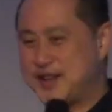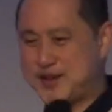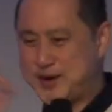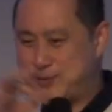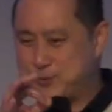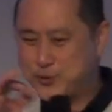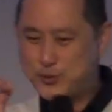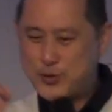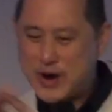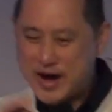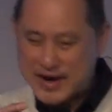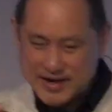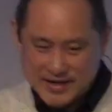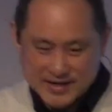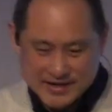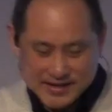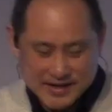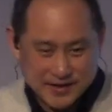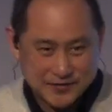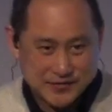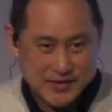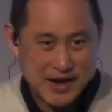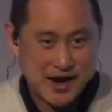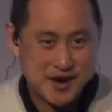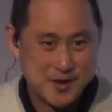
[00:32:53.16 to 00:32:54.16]
writing stuff
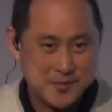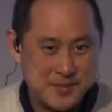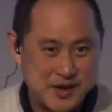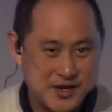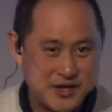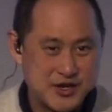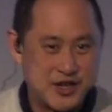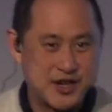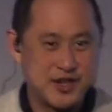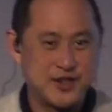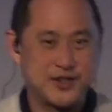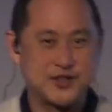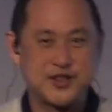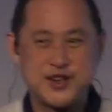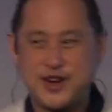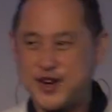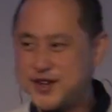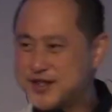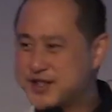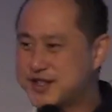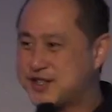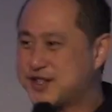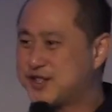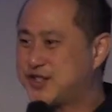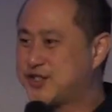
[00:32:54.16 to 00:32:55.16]
down in my journal. God, this
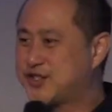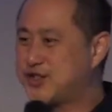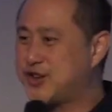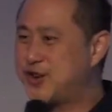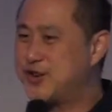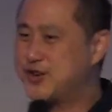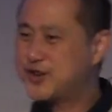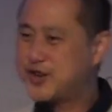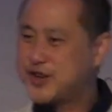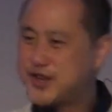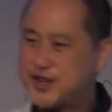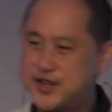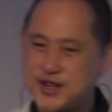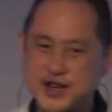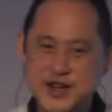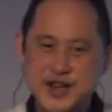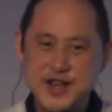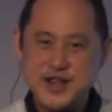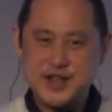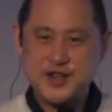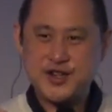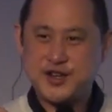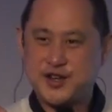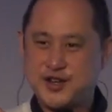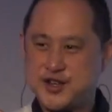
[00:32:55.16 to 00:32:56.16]
is so good.
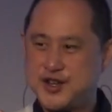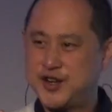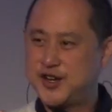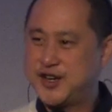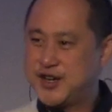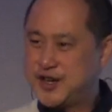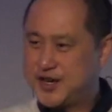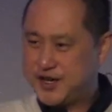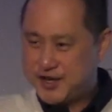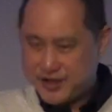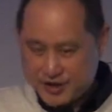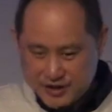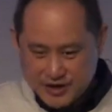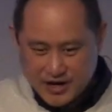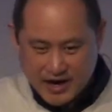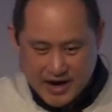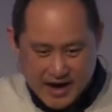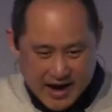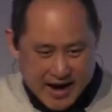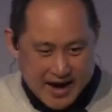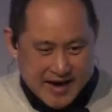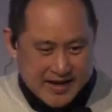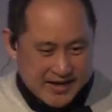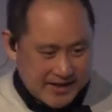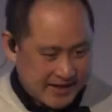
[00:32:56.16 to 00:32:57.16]
You know, I
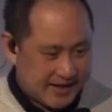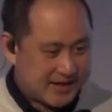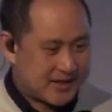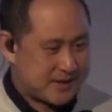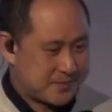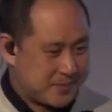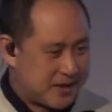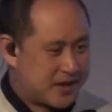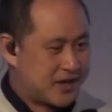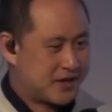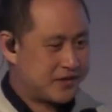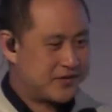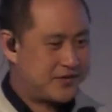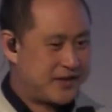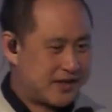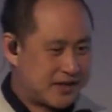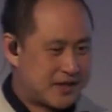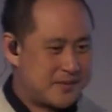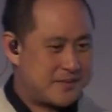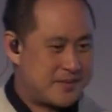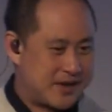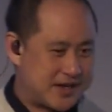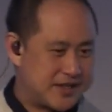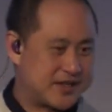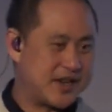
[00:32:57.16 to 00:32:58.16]
need to be convicted
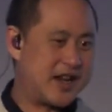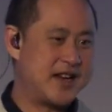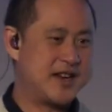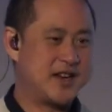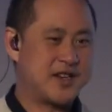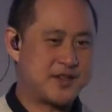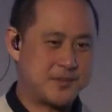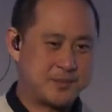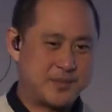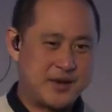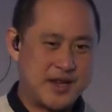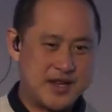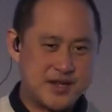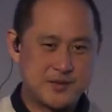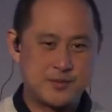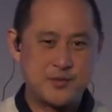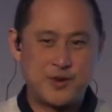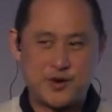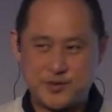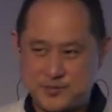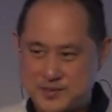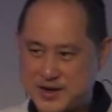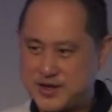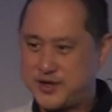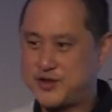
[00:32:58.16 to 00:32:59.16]
myself. I need to place more of my
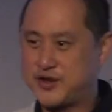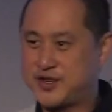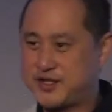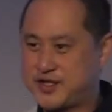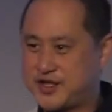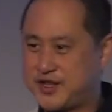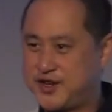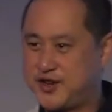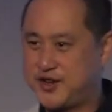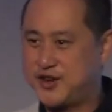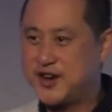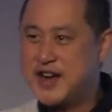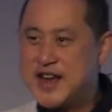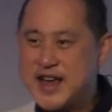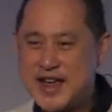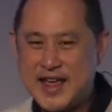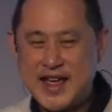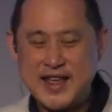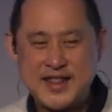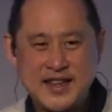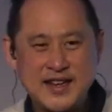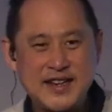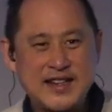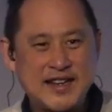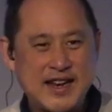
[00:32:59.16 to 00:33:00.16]
trust in you. And
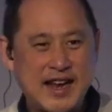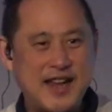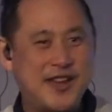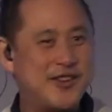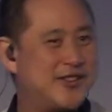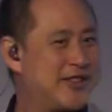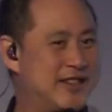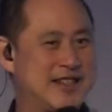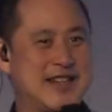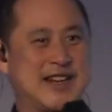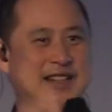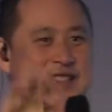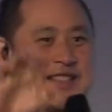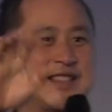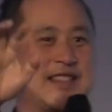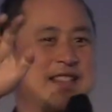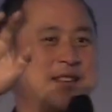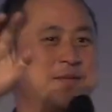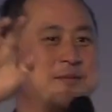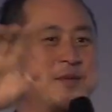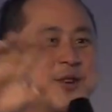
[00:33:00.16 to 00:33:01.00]
then David does the most